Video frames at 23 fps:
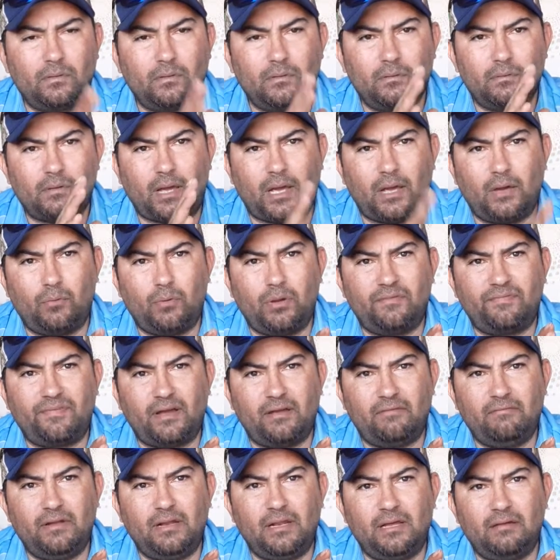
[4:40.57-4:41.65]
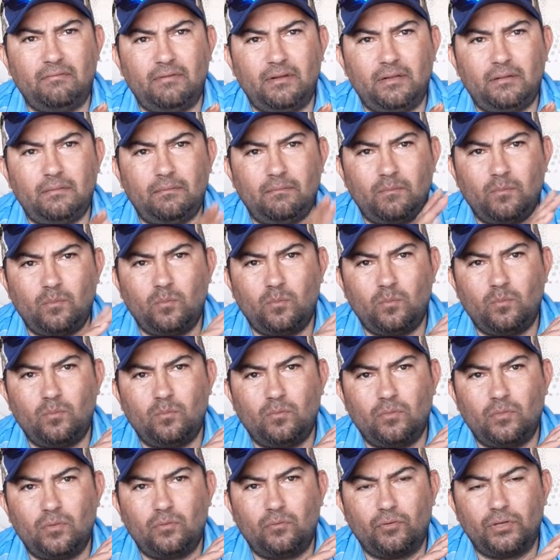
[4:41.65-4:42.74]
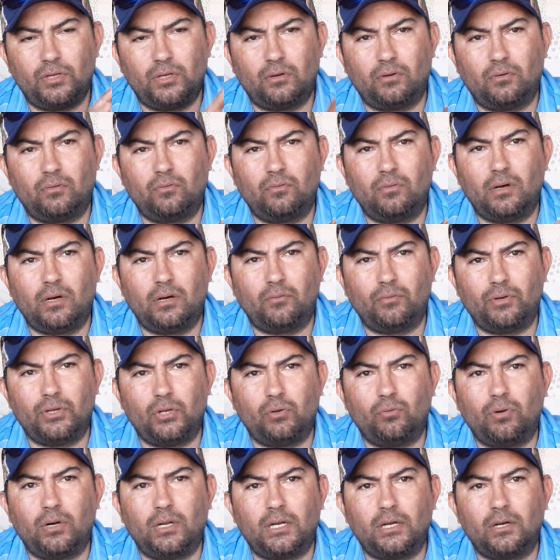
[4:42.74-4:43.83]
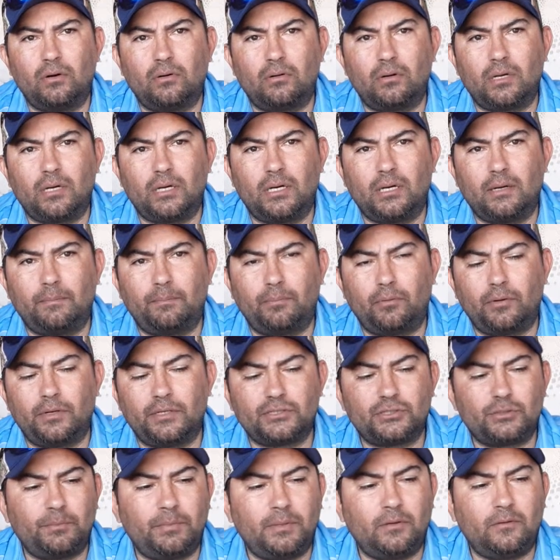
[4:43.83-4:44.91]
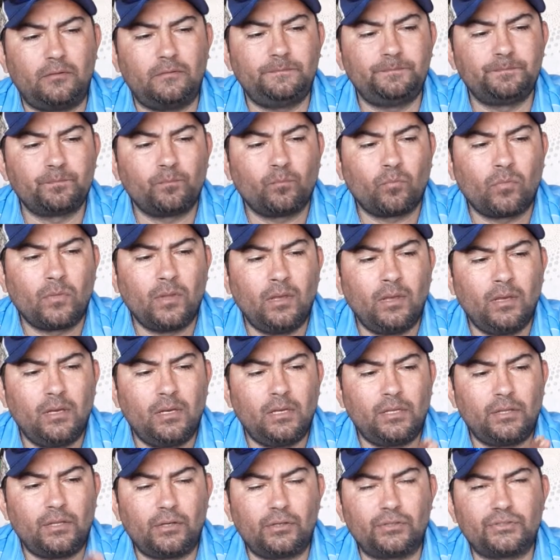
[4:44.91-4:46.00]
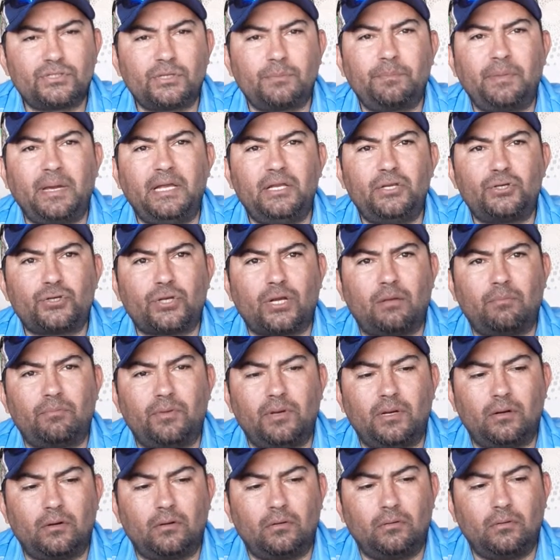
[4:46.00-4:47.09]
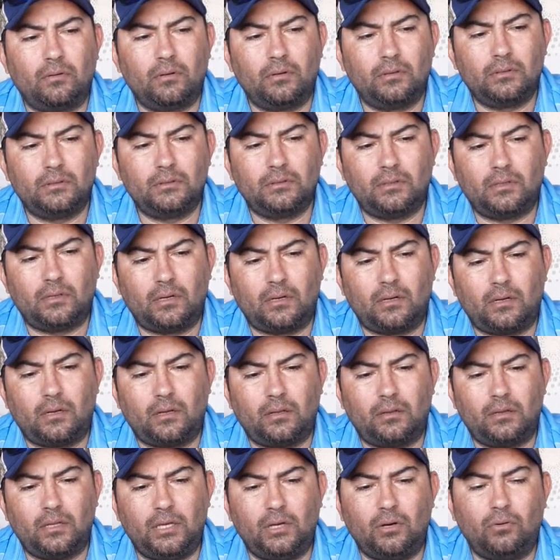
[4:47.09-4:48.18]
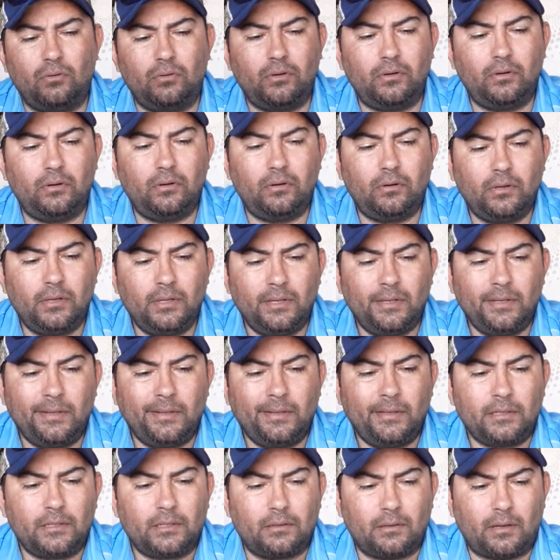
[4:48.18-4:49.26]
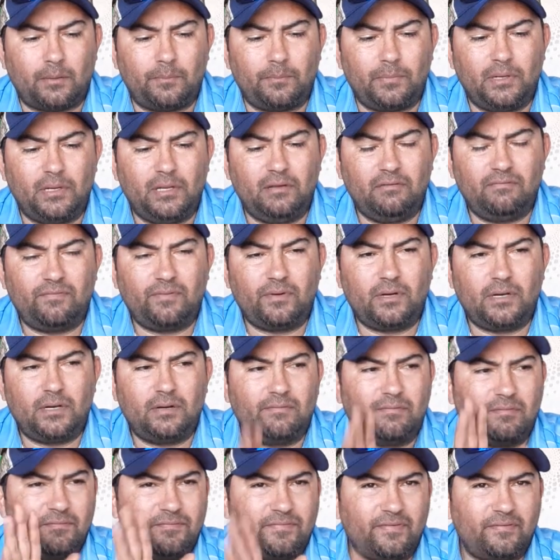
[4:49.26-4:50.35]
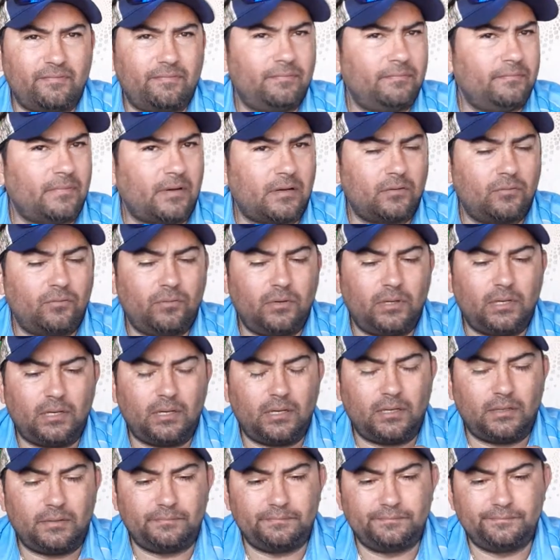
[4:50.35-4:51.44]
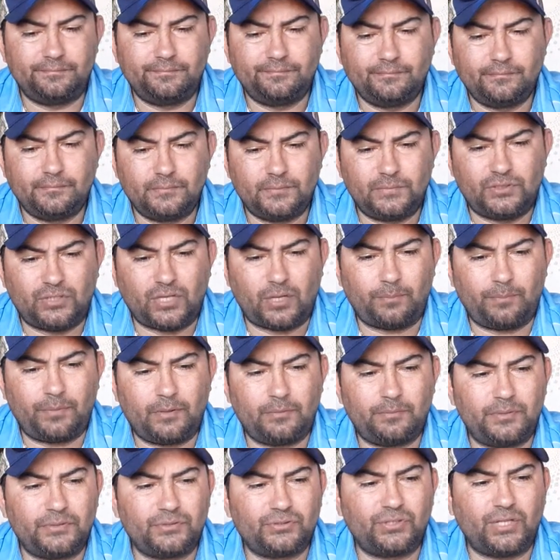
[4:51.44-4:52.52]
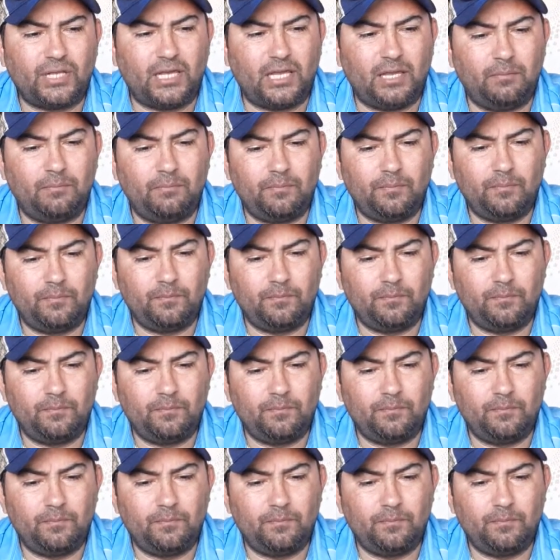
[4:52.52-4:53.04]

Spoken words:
Highway 511, when you want to go to Port Isabel, there's a bait shop there. The owner, I believe, I don't want to chop up his name.